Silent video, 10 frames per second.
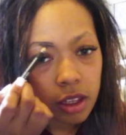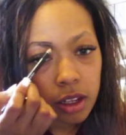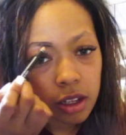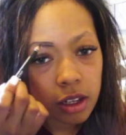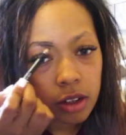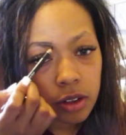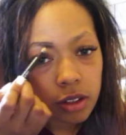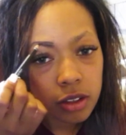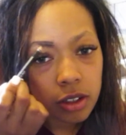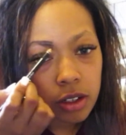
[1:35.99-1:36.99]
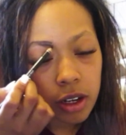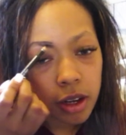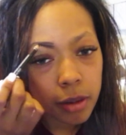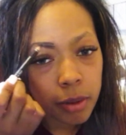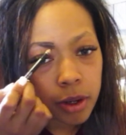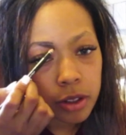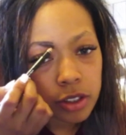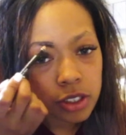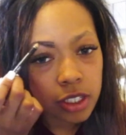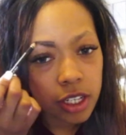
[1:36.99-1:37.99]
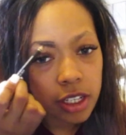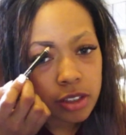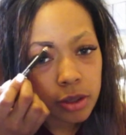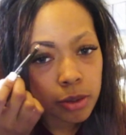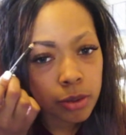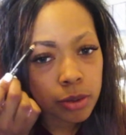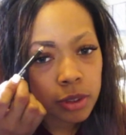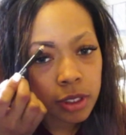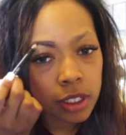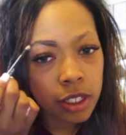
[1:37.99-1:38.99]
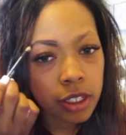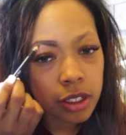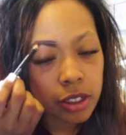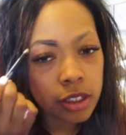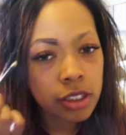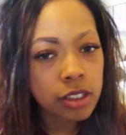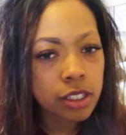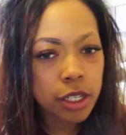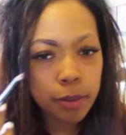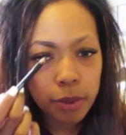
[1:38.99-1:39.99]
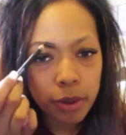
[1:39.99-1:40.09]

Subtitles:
and I notice her eyebrows. She has a really deep